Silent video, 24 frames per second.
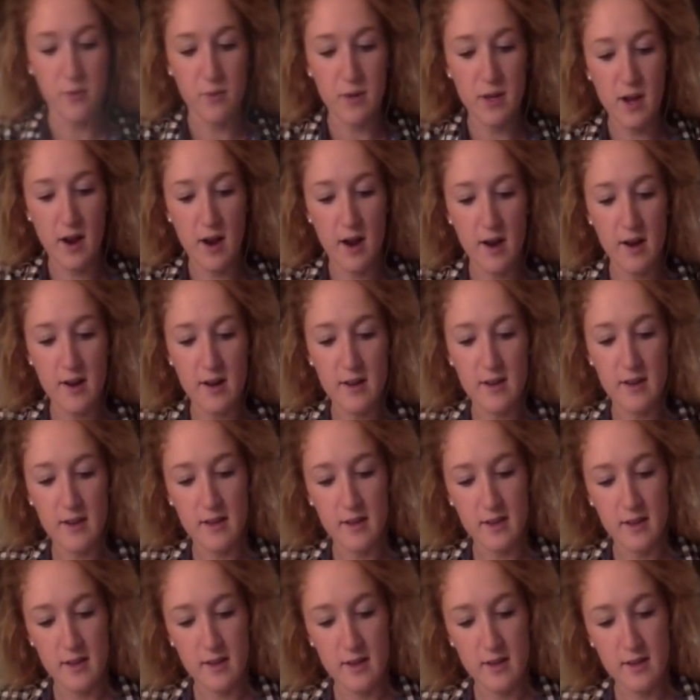we are.
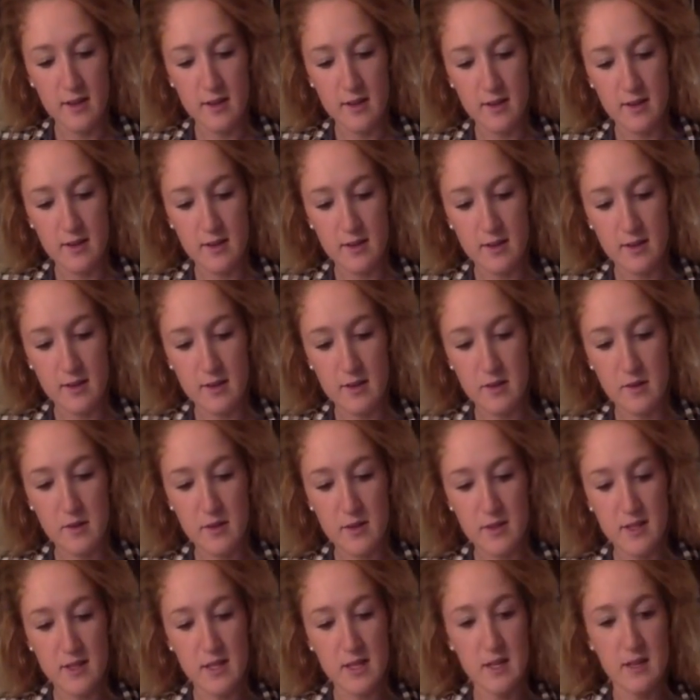You can
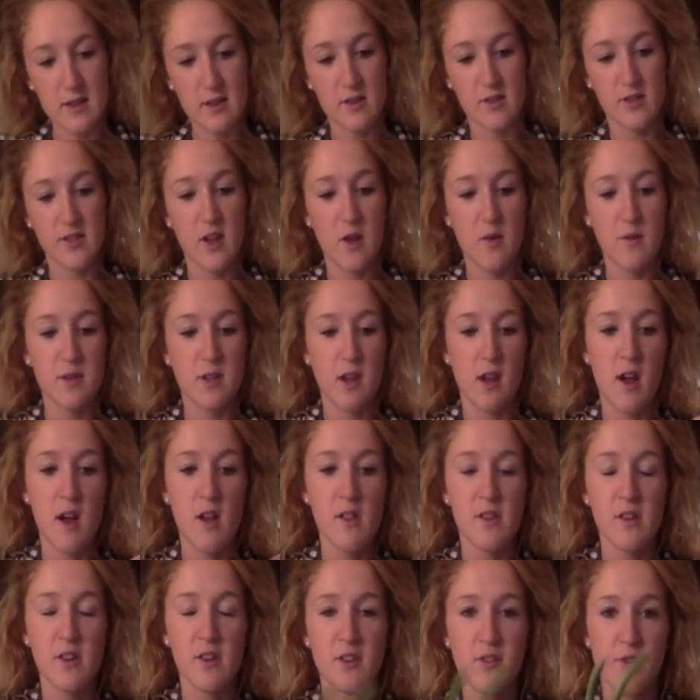see they're so
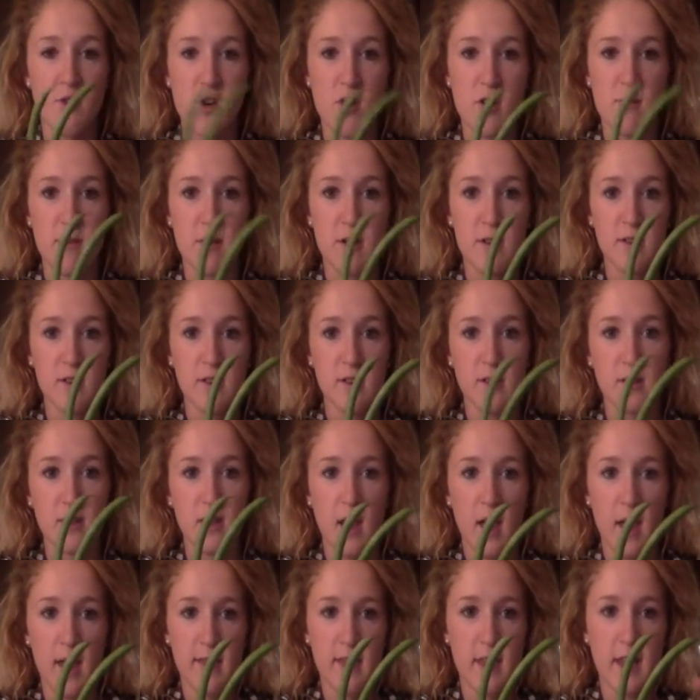tall and adorable.
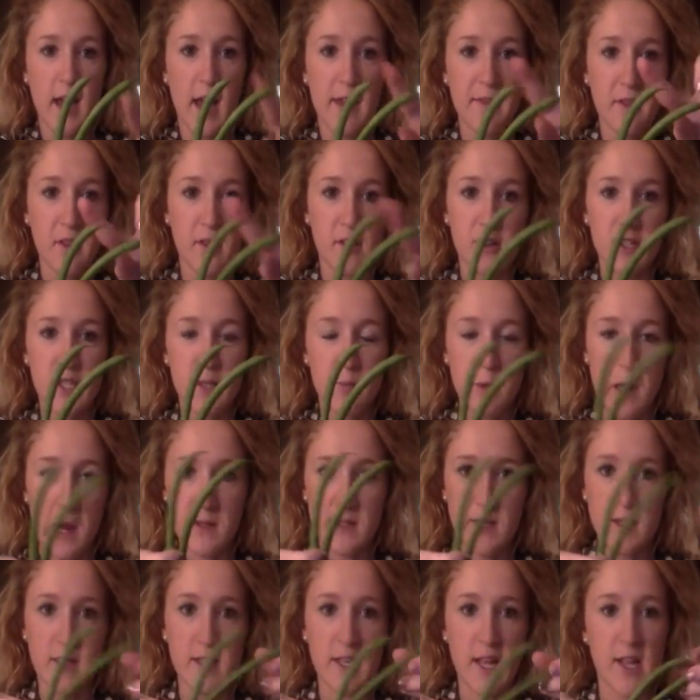They got the little
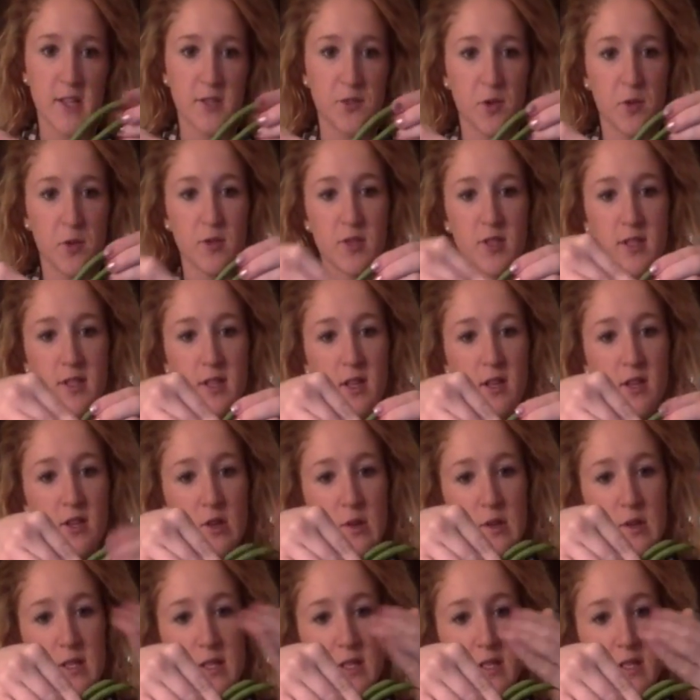sprouts at the end, so we're just going to do is